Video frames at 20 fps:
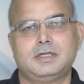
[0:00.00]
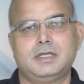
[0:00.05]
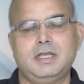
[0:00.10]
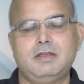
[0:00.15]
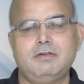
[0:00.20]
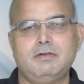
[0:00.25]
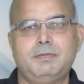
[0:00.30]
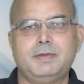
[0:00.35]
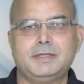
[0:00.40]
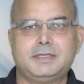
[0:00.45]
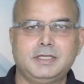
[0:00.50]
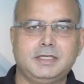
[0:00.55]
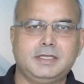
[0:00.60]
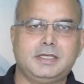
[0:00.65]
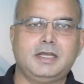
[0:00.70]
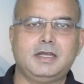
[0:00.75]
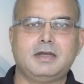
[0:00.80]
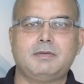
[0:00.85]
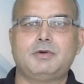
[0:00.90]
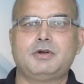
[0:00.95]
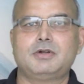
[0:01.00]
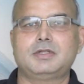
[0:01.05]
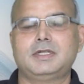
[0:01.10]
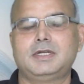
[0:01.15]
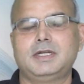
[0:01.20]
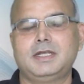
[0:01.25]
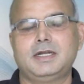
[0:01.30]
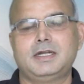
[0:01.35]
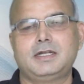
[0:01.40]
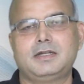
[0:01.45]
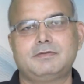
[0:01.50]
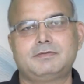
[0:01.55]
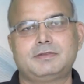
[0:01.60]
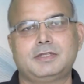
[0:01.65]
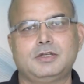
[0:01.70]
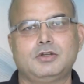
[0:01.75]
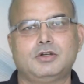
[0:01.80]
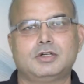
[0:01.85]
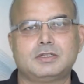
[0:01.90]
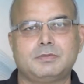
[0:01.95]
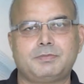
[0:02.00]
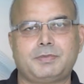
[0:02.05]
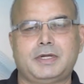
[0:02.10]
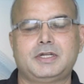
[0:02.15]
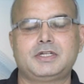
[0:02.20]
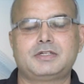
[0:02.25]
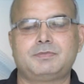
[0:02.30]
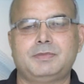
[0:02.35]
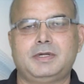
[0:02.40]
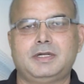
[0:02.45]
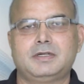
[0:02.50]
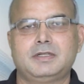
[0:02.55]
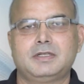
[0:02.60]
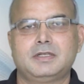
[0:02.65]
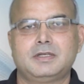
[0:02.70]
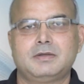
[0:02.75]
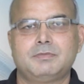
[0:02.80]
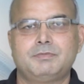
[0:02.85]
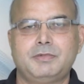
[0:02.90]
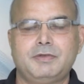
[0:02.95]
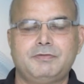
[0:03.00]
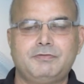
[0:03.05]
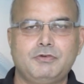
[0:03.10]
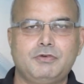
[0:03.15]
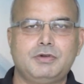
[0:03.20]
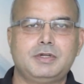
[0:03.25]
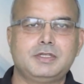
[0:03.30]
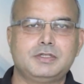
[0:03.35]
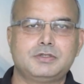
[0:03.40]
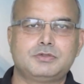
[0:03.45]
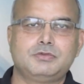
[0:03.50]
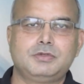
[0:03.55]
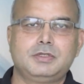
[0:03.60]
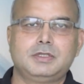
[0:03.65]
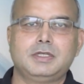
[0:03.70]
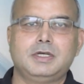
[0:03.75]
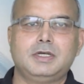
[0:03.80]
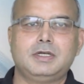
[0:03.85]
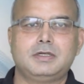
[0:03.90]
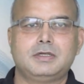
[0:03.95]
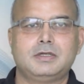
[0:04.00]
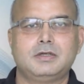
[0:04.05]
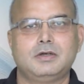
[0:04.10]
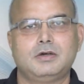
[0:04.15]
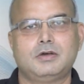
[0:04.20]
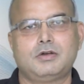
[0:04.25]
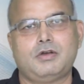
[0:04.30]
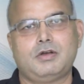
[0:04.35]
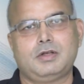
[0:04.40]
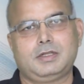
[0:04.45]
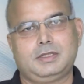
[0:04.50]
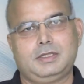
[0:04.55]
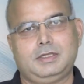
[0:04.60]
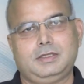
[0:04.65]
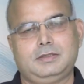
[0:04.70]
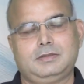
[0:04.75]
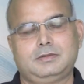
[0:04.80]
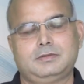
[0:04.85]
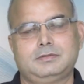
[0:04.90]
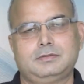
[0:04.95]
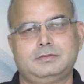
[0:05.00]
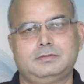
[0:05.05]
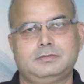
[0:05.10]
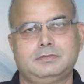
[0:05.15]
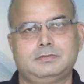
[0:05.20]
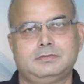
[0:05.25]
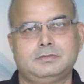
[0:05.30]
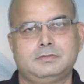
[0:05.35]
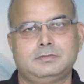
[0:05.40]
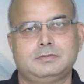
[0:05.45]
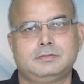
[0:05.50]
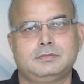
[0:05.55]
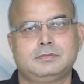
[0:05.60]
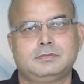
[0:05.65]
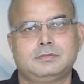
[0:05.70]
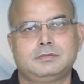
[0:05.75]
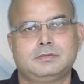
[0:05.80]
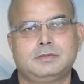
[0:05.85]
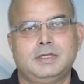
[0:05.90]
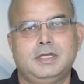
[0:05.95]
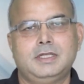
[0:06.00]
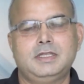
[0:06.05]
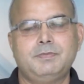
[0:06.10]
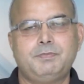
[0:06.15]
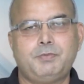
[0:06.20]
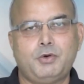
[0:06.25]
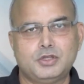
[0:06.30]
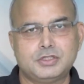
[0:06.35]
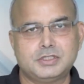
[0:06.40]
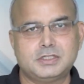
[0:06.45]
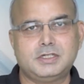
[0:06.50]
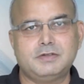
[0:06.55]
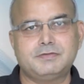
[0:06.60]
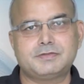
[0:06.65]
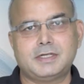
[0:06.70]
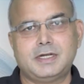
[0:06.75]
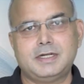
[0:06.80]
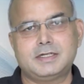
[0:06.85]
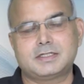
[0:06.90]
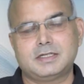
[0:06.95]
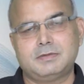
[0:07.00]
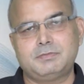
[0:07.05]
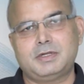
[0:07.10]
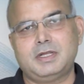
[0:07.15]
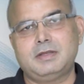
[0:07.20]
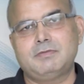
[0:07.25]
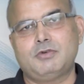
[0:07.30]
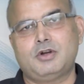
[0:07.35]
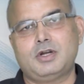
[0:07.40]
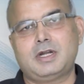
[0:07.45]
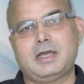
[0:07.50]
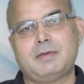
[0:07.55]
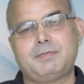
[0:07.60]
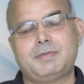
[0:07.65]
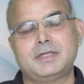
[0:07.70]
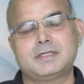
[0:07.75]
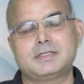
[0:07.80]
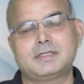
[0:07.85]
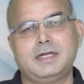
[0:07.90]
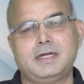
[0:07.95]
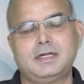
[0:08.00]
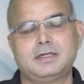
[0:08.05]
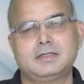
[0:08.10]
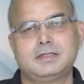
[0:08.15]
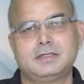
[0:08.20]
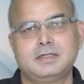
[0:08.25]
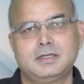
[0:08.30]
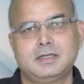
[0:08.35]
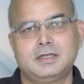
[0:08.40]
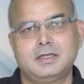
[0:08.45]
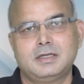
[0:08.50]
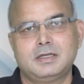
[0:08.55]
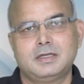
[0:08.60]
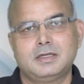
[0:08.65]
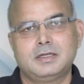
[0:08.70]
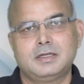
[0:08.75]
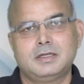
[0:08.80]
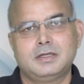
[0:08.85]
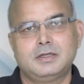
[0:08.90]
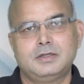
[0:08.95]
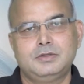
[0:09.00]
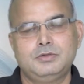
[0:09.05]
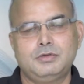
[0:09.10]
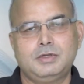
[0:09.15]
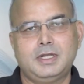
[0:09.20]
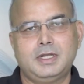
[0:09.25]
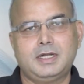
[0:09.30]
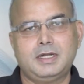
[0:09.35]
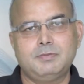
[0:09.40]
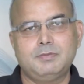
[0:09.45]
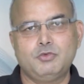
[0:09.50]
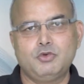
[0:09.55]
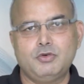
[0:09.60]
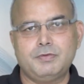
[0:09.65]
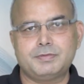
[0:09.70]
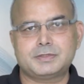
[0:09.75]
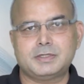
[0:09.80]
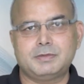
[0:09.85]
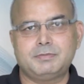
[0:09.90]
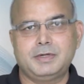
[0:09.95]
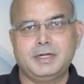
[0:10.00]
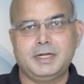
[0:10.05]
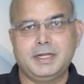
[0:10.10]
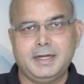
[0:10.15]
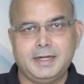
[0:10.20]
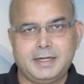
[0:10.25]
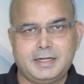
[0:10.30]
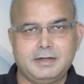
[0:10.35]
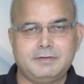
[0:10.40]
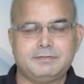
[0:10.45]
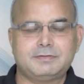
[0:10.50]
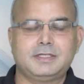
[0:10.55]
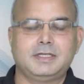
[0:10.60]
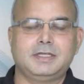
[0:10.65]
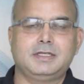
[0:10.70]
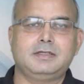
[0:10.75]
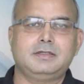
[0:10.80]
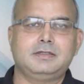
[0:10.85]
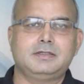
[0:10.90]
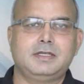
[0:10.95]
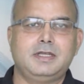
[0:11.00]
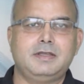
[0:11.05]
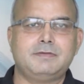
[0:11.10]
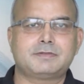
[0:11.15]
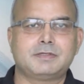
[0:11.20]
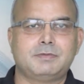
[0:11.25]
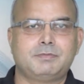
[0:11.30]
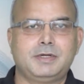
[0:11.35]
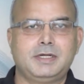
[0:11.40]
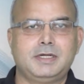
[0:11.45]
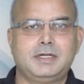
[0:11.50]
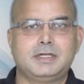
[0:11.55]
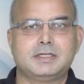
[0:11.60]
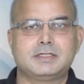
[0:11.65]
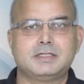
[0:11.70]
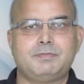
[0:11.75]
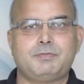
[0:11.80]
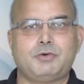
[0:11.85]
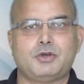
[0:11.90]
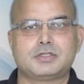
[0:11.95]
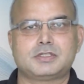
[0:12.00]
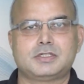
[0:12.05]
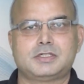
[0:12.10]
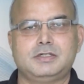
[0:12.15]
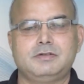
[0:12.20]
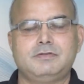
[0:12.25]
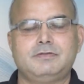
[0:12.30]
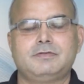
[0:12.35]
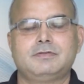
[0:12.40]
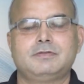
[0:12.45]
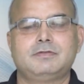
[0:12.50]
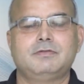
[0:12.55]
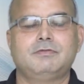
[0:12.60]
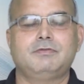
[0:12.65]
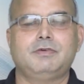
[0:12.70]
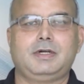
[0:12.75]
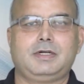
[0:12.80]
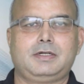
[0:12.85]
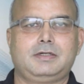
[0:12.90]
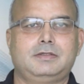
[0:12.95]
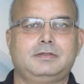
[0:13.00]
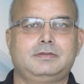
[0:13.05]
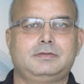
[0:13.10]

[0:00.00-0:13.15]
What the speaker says: He will be thinking about the negative thing or the punishment before he is doing the wrong thing. In the positive side, sometimes what happens that you can remove some negative thing if somebody does a positive work.